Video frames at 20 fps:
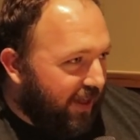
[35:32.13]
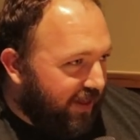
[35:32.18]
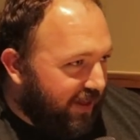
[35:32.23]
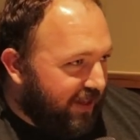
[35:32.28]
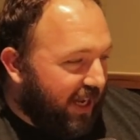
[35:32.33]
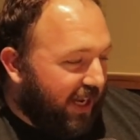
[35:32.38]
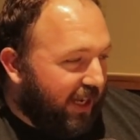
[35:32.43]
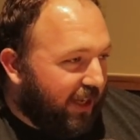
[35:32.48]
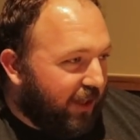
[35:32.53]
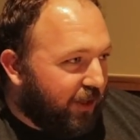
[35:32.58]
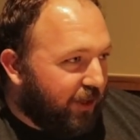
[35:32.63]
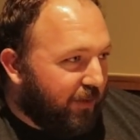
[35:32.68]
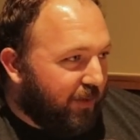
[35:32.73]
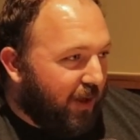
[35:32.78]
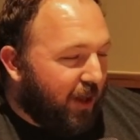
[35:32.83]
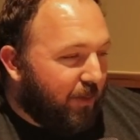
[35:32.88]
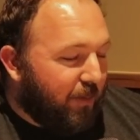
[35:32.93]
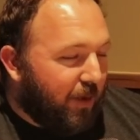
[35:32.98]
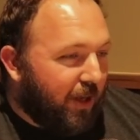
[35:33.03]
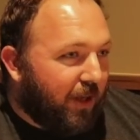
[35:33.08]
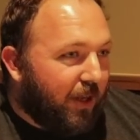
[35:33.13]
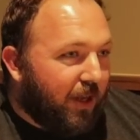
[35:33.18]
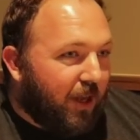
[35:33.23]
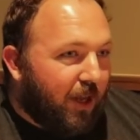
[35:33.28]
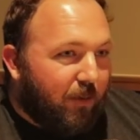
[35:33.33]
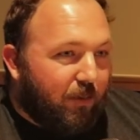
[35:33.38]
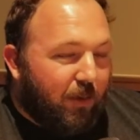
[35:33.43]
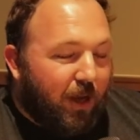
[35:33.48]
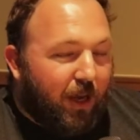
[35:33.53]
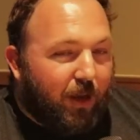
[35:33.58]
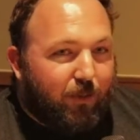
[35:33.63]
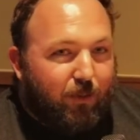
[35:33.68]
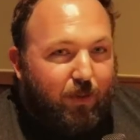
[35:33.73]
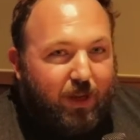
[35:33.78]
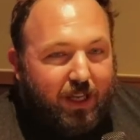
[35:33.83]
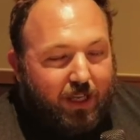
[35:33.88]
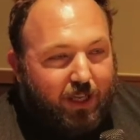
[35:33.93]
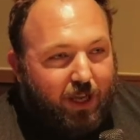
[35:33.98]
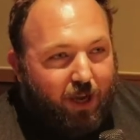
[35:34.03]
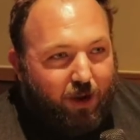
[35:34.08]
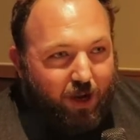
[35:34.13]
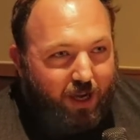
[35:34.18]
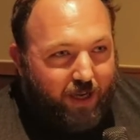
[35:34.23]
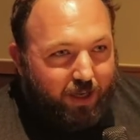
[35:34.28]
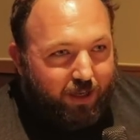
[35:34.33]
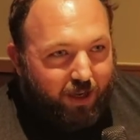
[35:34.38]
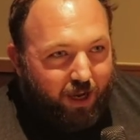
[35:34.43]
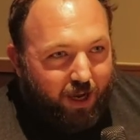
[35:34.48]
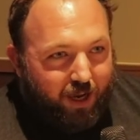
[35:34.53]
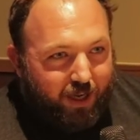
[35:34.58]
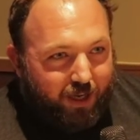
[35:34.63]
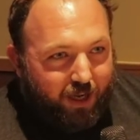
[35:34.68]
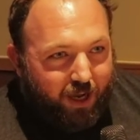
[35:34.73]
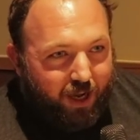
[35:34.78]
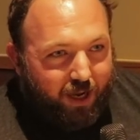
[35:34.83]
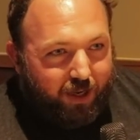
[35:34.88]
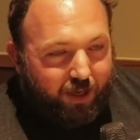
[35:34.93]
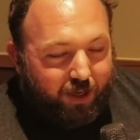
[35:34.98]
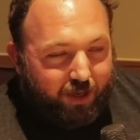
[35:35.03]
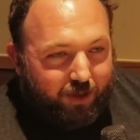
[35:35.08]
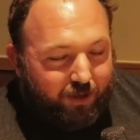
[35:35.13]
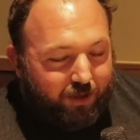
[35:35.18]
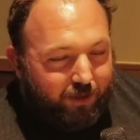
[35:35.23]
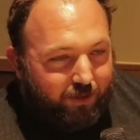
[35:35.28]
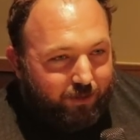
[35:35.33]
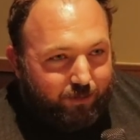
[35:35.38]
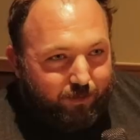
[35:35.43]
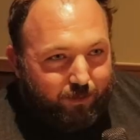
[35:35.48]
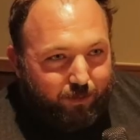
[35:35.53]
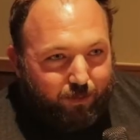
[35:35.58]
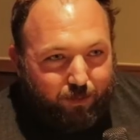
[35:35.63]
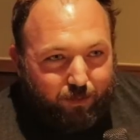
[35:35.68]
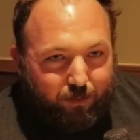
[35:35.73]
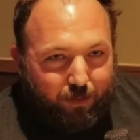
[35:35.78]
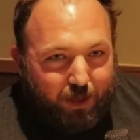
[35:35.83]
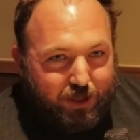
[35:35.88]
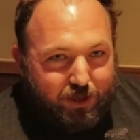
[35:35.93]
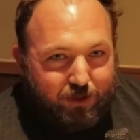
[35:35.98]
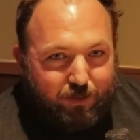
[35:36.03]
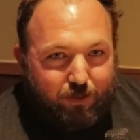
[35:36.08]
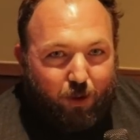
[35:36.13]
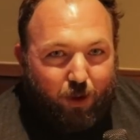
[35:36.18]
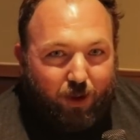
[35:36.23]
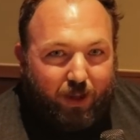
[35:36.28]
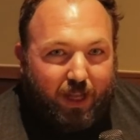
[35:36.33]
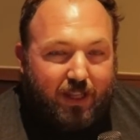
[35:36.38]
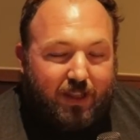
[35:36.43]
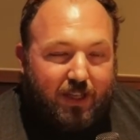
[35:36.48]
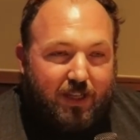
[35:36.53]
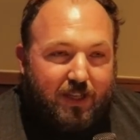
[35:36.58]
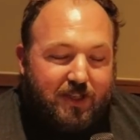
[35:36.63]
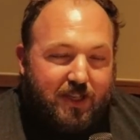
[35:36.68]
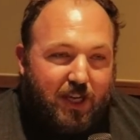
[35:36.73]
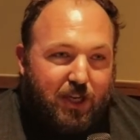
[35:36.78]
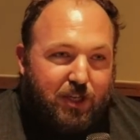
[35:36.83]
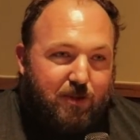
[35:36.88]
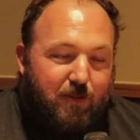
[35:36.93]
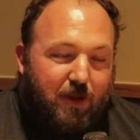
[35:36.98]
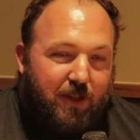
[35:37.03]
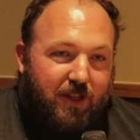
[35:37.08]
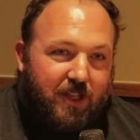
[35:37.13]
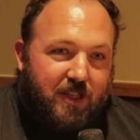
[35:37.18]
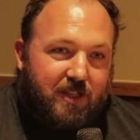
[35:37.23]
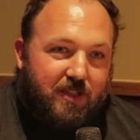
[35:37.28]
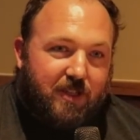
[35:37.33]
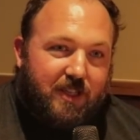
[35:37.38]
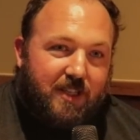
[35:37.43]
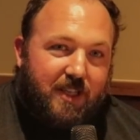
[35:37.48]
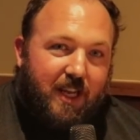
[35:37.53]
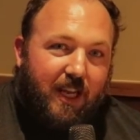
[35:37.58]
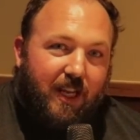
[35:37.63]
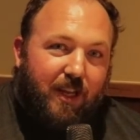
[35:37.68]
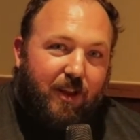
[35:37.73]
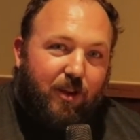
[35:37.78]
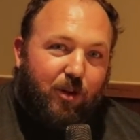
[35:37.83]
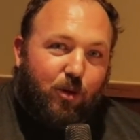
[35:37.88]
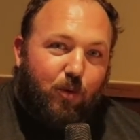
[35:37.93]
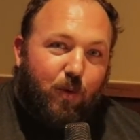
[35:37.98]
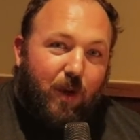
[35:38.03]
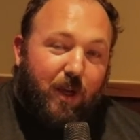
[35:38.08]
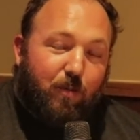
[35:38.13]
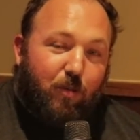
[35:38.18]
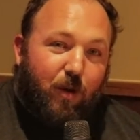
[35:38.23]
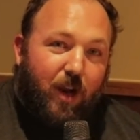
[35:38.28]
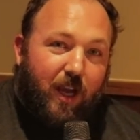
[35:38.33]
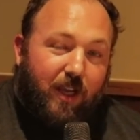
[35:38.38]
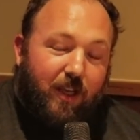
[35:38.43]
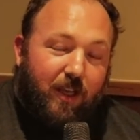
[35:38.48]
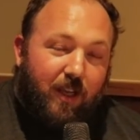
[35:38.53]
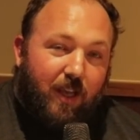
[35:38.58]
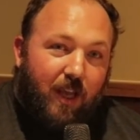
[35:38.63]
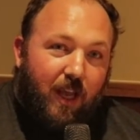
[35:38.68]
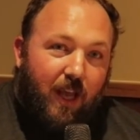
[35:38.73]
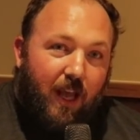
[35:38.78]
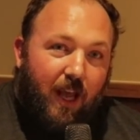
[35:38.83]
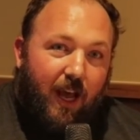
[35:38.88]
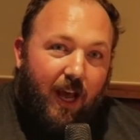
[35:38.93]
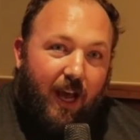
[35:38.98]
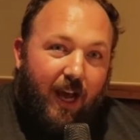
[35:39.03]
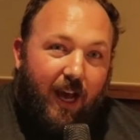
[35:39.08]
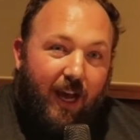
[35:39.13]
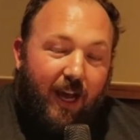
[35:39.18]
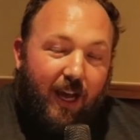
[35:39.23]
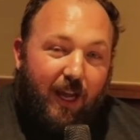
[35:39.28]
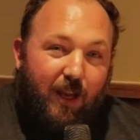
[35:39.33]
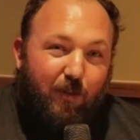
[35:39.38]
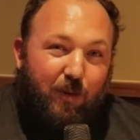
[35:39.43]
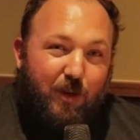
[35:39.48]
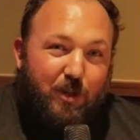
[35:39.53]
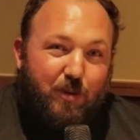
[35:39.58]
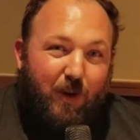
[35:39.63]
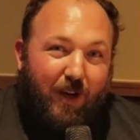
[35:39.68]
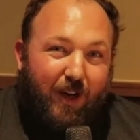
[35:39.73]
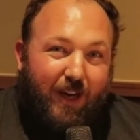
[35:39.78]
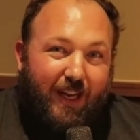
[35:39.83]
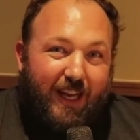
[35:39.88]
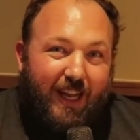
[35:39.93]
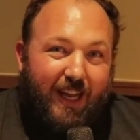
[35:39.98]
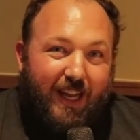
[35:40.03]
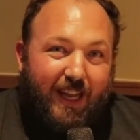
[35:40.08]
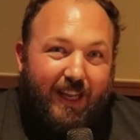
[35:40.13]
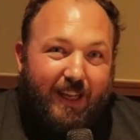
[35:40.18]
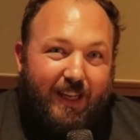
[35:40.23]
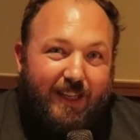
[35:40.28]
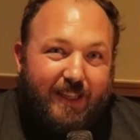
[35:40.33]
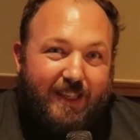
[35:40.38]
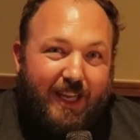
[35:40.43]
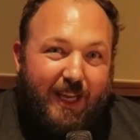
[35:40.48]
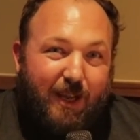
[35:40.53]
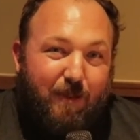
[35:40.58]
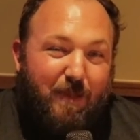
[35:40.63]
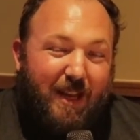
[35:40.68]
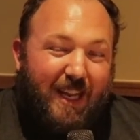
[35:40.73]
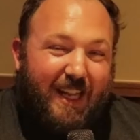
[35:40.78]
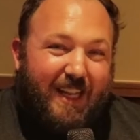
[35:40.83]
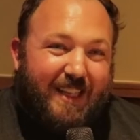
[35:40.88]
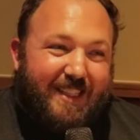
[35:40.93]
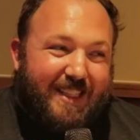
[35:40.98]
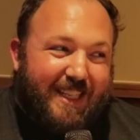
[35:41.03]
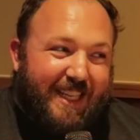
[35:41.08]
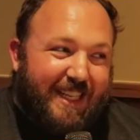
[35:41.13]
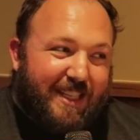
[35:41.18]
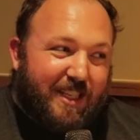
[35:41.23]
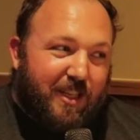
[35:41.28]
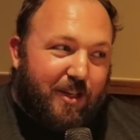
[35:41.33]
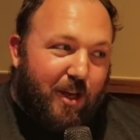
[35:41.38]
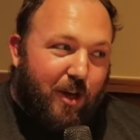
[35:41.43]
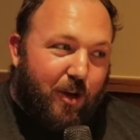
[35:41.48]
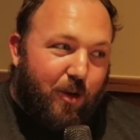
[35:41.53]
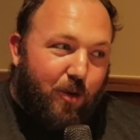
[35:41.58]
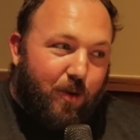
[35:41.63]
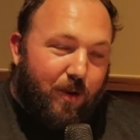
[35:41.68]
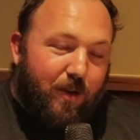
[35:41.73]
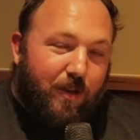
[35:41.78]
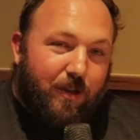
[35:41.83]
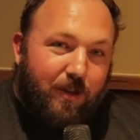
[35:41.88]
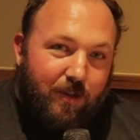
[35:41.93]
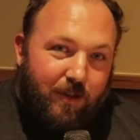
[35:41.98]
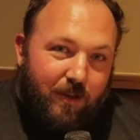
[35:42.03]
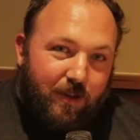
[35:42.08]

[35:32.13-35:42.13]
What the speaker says: Yeah, and the technical development. Yeah. But we could go on and on and much more lengthy discussion about this. So let's take another quick break in which we are going to take a minute to get to know